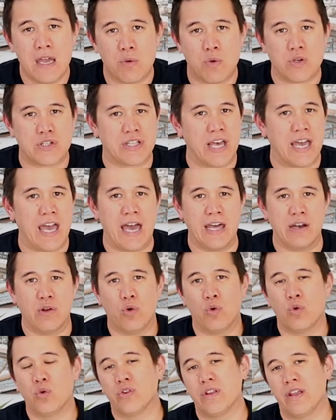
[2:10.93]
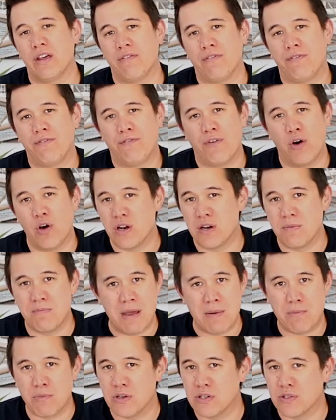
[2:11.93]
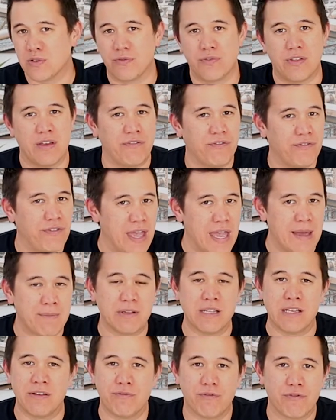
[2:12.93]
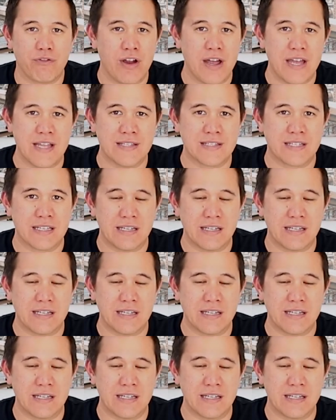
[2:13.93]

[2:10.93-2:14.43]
which they had all their fond memories of their family and friends.